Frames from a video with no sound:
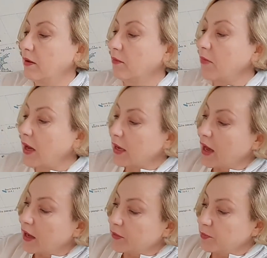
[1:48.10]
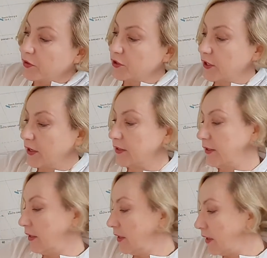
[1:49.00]
my art projects
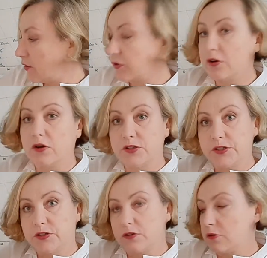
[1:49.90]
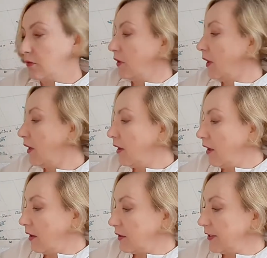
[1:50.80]
in a chronological
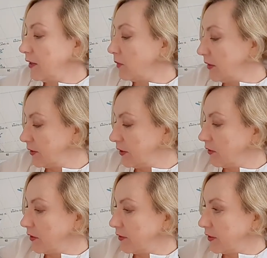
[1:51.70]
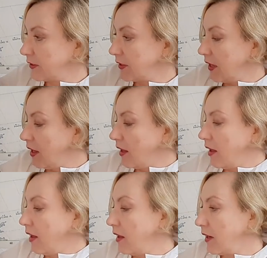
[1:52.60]
sequence. So there is
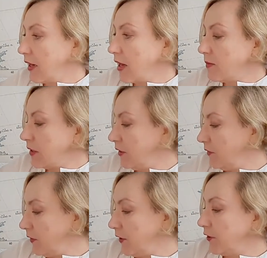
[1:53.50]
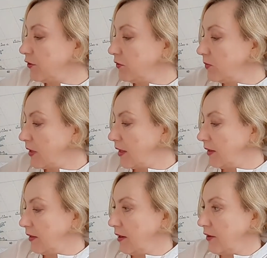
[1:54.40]
Carmen Infinitum,
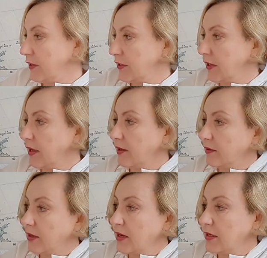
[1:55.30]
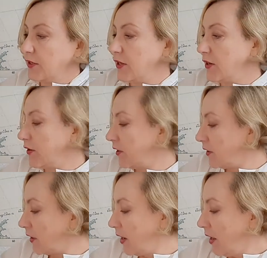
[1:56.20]
then there is an
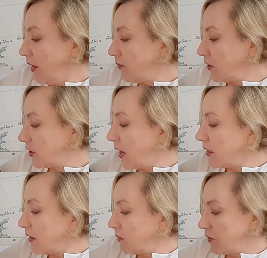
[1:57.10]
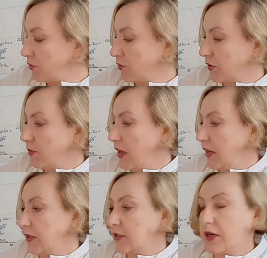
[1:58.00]
interior, Mieszkanie, which was
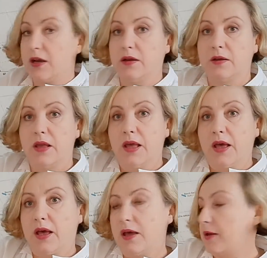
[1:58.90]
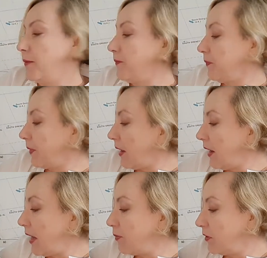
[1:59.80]
made a
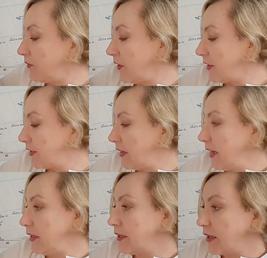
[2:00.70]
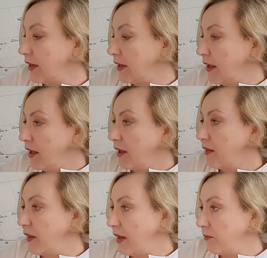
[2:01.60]
couple of years later,
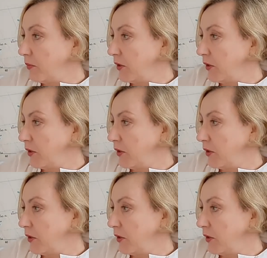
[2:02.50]
then